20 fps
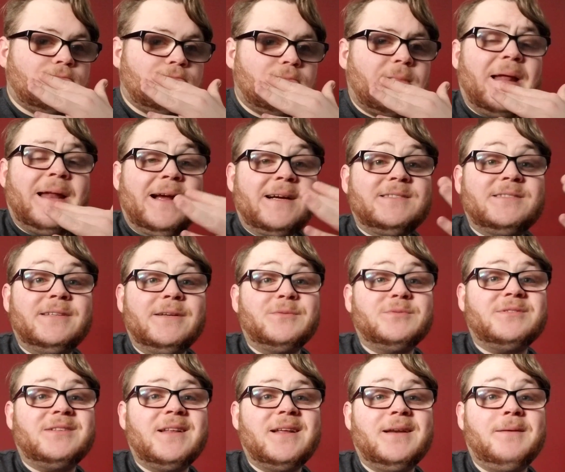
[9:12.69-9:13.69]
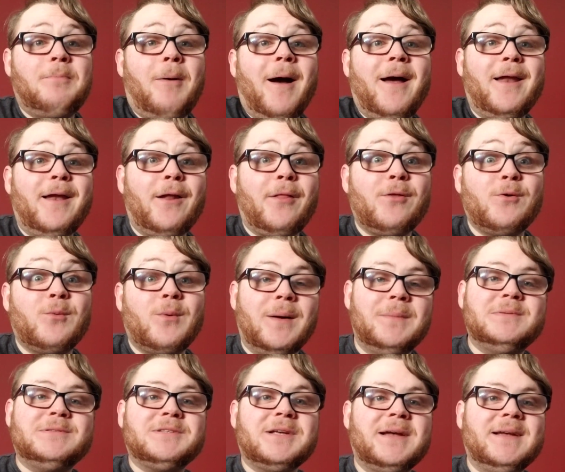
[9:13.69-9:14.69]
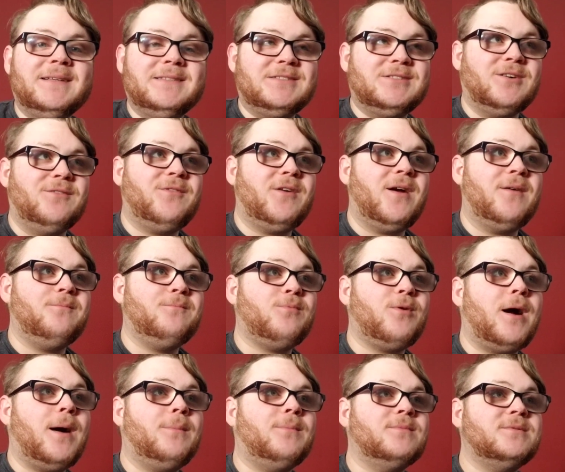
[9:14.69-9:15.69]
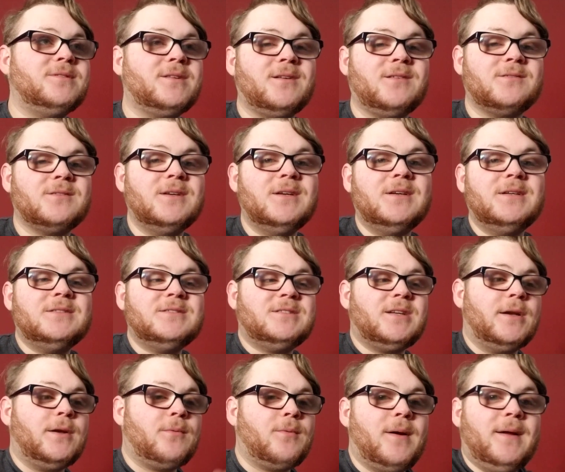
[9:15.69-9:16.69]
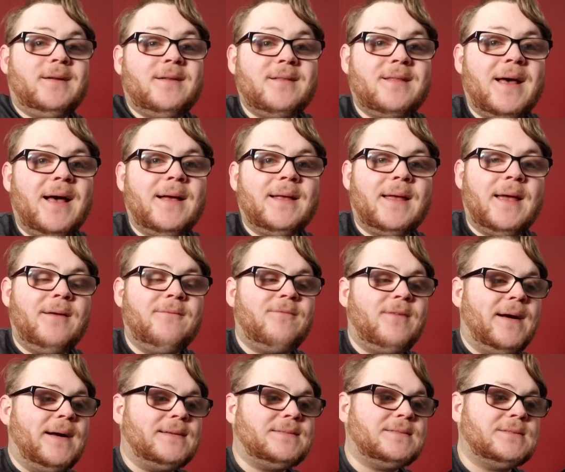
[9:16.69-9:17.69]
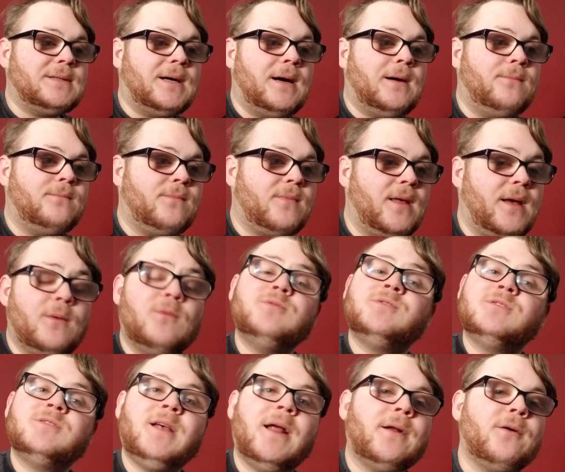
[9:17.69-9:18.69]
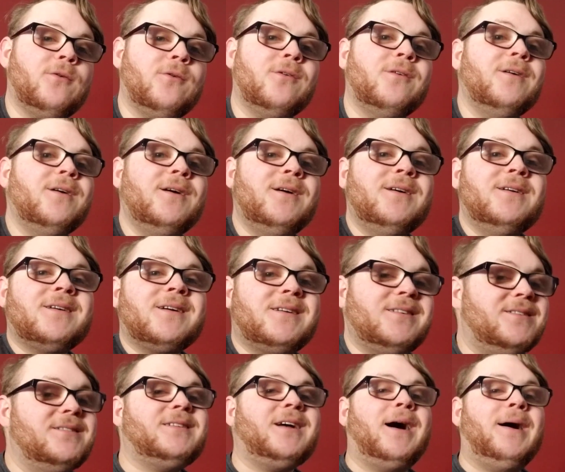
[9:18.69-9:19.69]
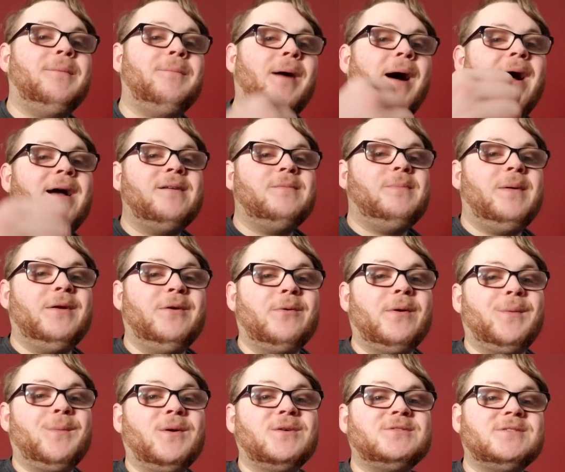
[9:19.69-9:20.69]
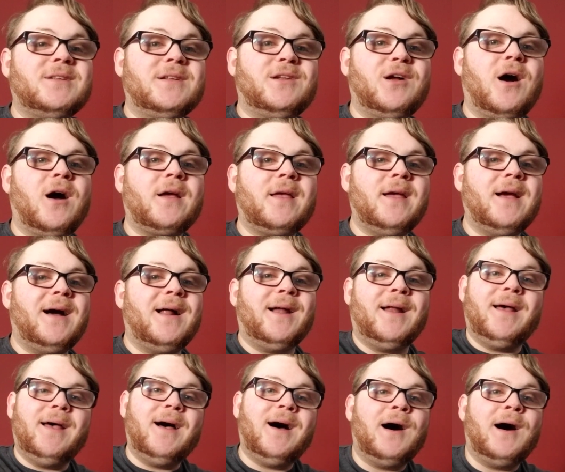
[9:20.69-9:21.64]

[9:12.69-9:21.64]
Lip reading: And actually, it was linked by another website, so if you're having problems, it'll send you right to that GameFAQs thing, which is kind of cool, because I've been doing most of the talking on it.